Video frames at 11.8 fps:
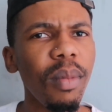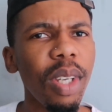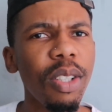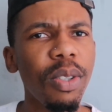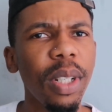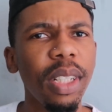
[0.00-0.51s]

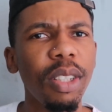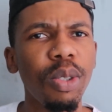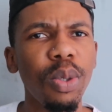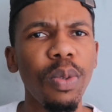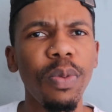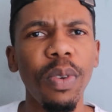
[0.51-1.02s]
trade
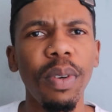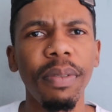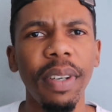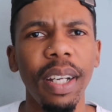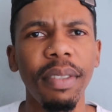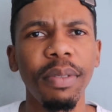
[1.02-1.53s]

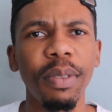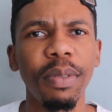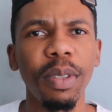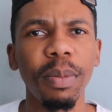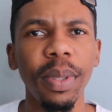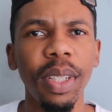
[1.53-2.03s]
245, you
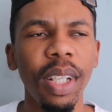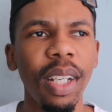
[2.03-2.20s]
feel me?